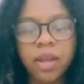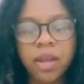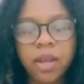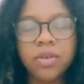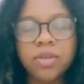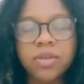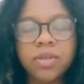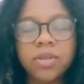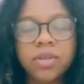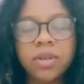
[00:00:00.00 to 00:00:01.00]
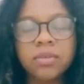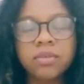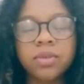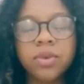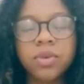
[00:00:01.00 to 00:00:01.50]
And you're also just
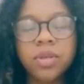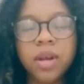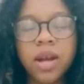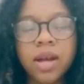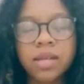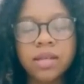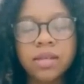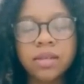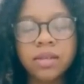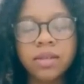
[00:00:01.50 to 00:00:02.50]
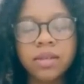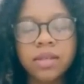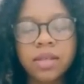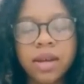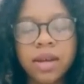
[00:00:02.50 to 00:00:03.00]
gonna close your eyes at
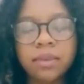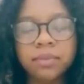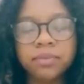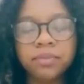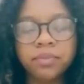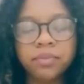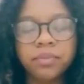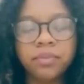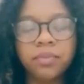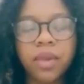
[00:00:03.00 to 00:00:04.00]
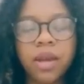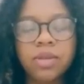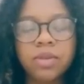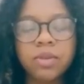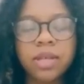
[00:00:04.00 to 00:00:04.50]
this time
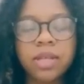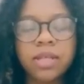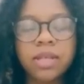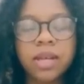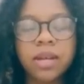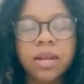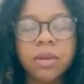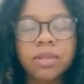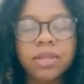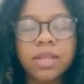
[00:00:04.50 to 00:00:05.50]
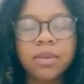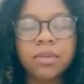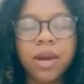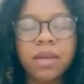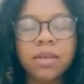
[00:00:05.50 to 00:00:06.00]
as we begin taking a couple
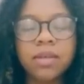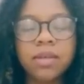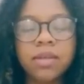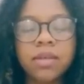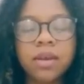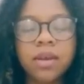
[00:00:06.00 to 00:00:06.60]
deep breaths